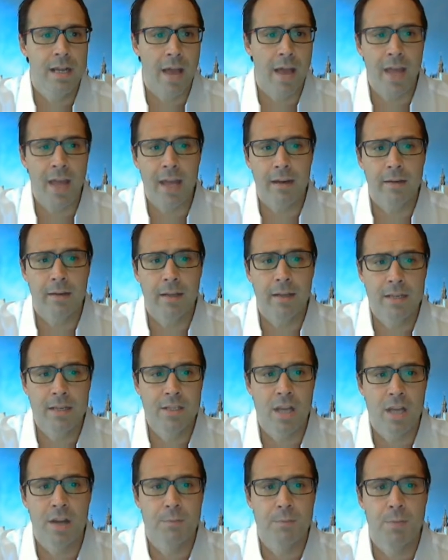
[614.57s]
And that,
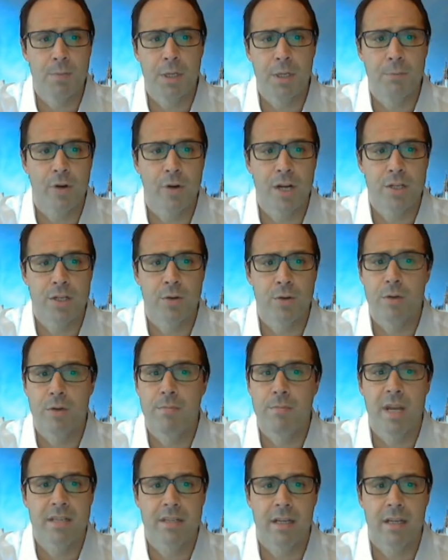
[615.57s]
in turn, is putting pressure on
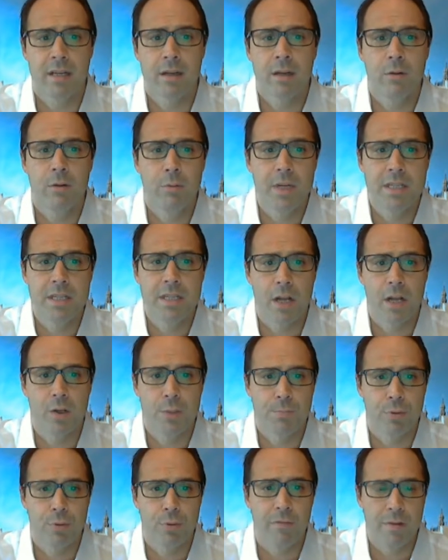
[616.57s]
domestic
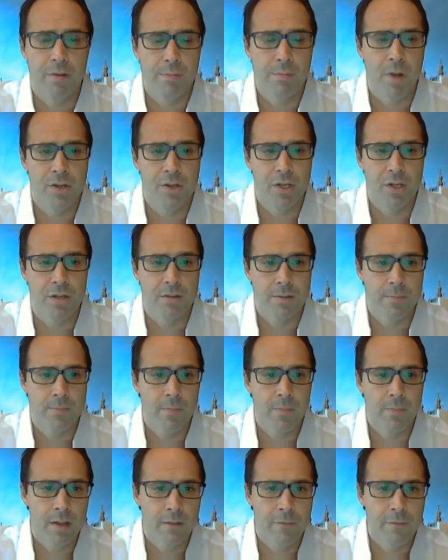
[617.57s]
retailers' profit margins.
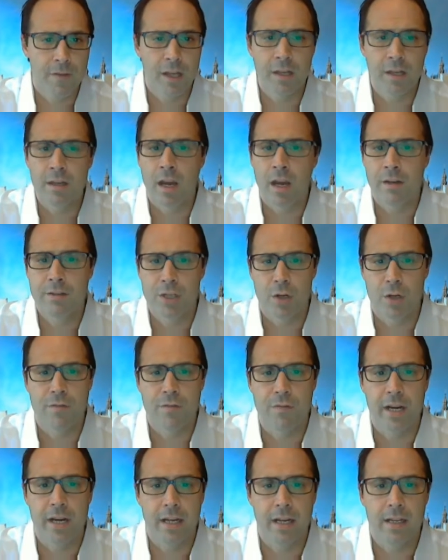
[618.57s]
Figure 9
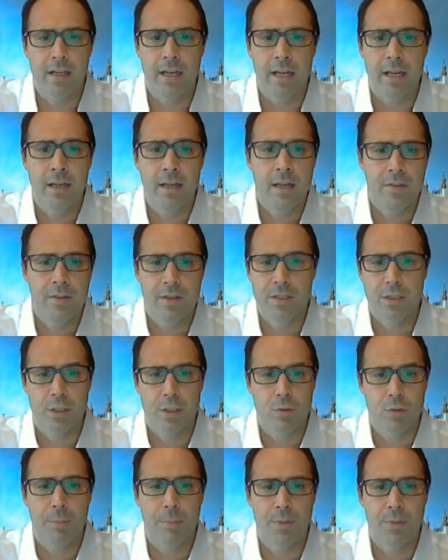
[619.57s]
shows very clearly this
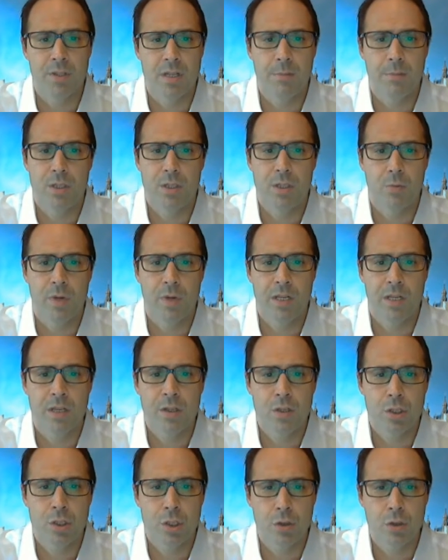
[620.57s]
discrepancy
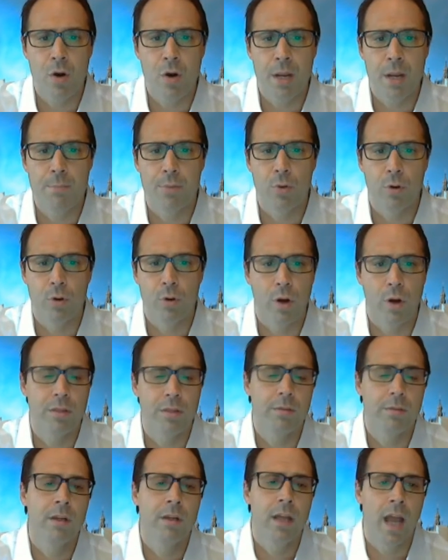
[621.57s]
between strong import
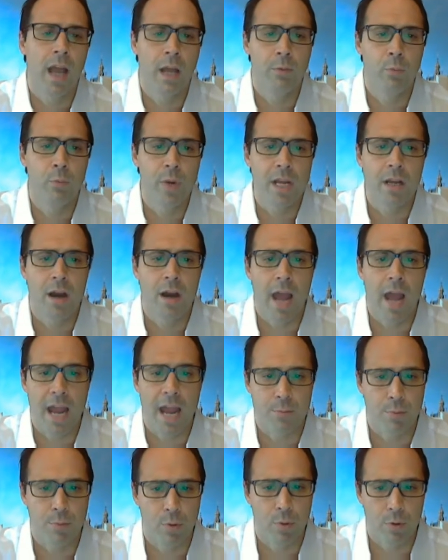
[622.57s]
growth and weaker
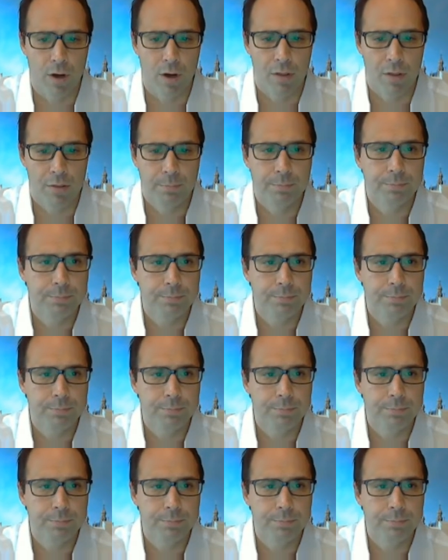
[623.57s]
export growth.